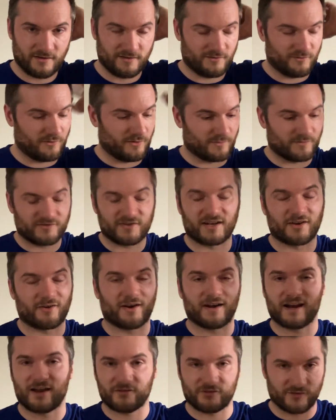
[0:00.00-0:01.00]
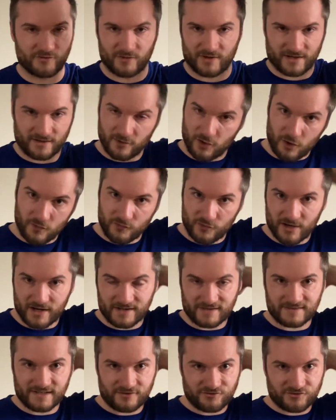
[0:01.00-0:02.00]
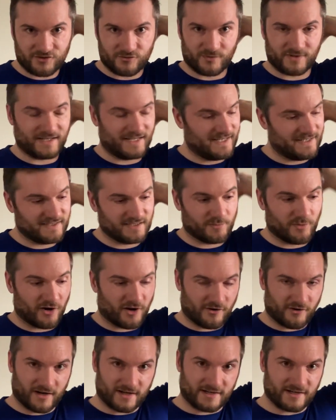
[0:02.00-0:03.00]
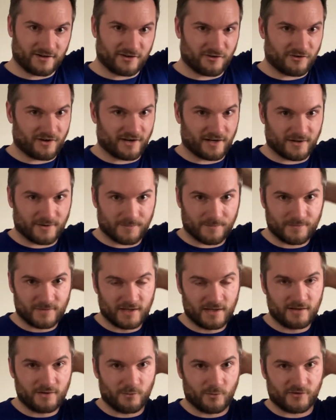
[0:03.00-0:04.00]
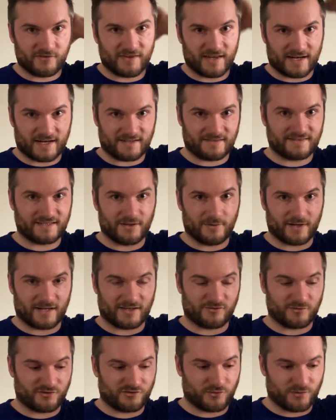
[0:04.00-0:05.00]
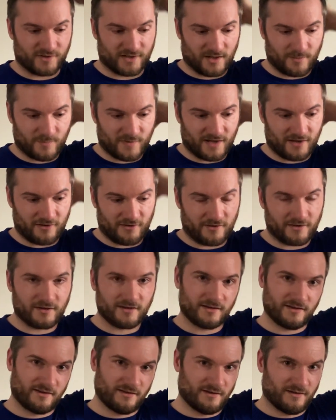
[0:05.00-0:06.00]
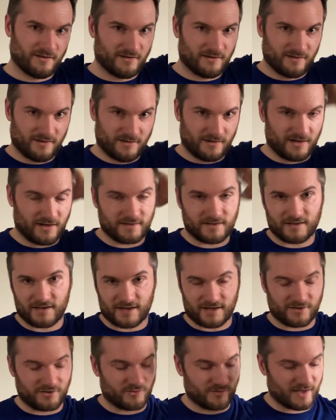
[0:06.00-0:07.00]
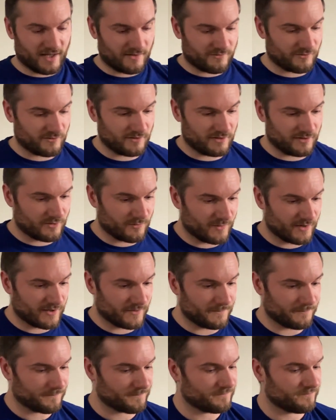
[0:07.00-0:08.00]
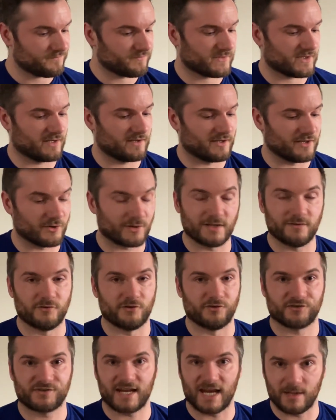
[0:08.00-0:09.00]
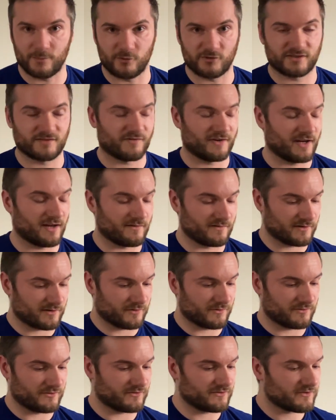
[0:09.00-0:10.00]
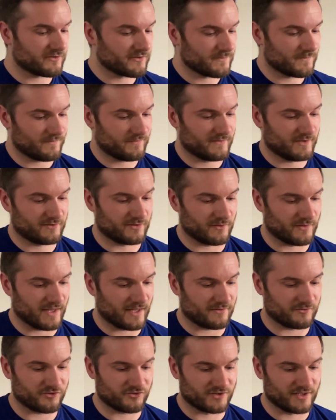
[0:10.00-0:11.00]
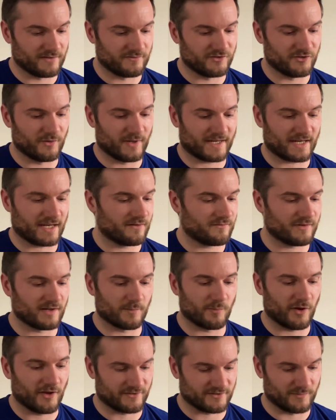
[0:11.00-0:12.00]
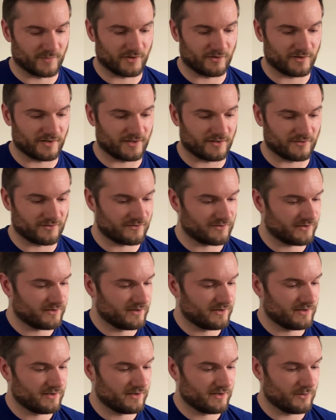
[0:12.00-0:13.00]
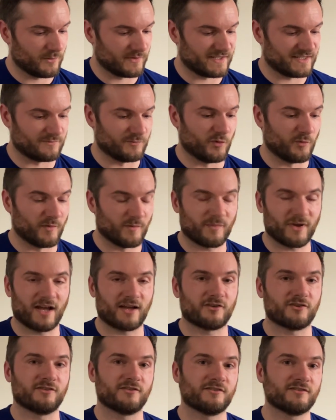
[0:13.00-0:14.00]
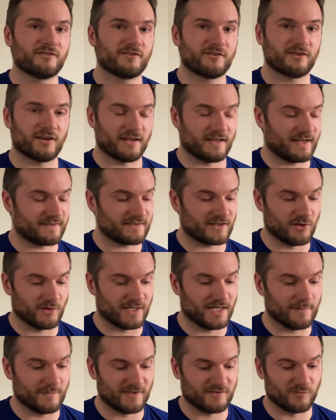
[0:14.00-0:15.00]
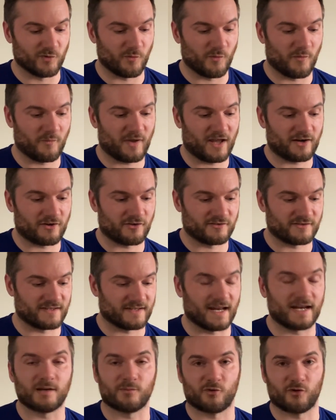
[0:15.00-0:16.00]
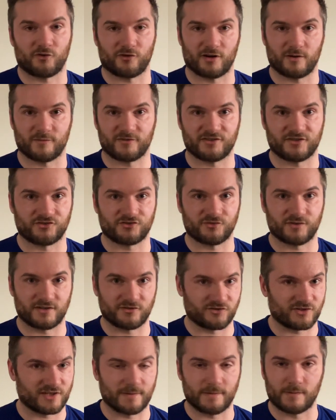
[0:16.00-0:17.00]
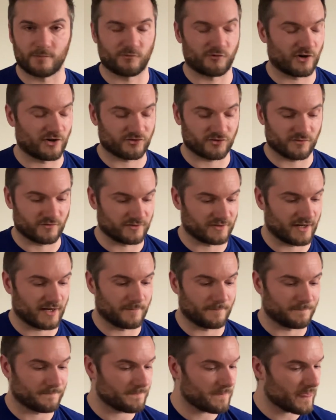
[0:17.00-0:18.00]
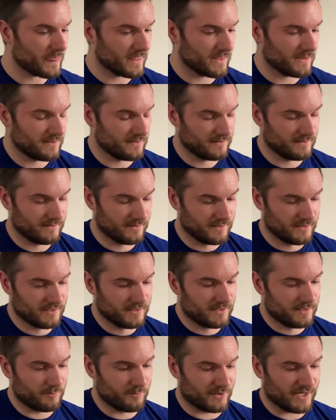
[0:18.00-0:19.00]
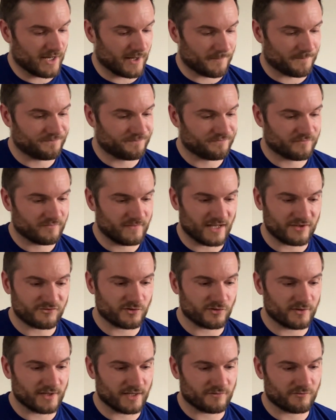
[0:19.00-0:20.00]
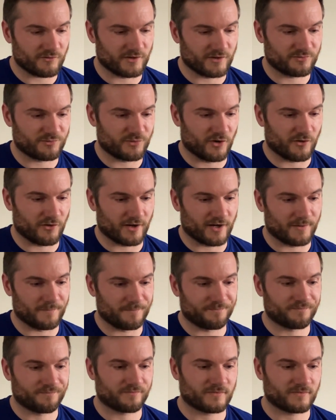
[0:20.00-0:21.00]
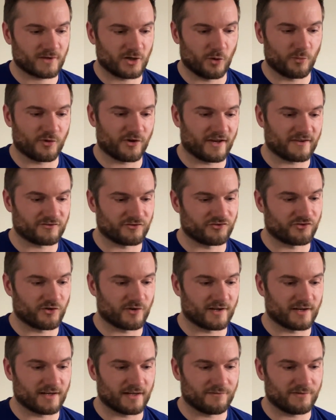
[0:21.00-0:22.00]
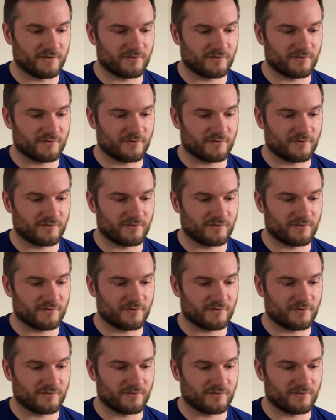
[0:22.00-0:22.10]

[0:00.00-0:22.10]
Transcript: well, I'm sitting right now, so like overhead extension with an easy bar right here, right? Once that gets stale, I can switch to a dumbbell, and then I can do that for a little bit. You can even use cables if you have those. So that just gives you like infinite possibilities with these movement patterns, and that's how you keep these movement patterns in any program essentially, and just keep them fresh over time. But yeah, that's really it for this program. Hope you guys enjoyed it. If you